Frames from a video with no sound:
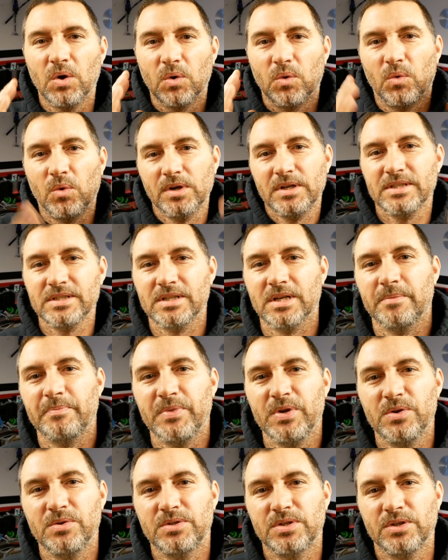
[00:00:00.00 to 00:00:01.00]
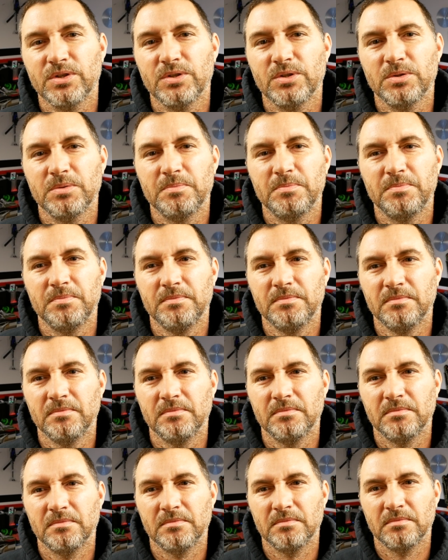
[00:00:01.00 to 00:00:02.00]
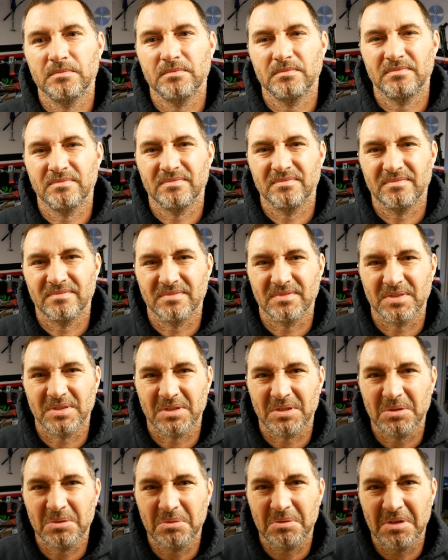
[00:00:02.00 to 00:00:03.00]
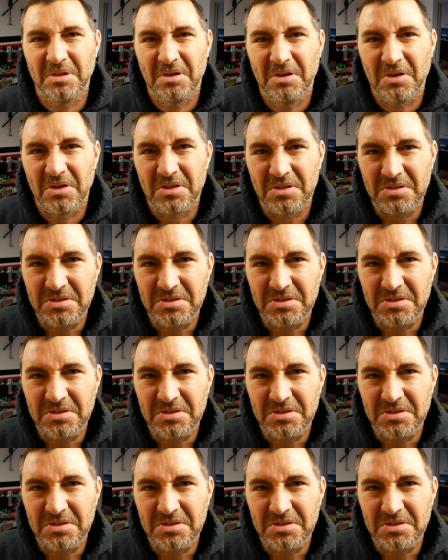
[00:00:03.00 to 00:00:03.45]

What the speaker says: What is up, YouTube? Oh gosh,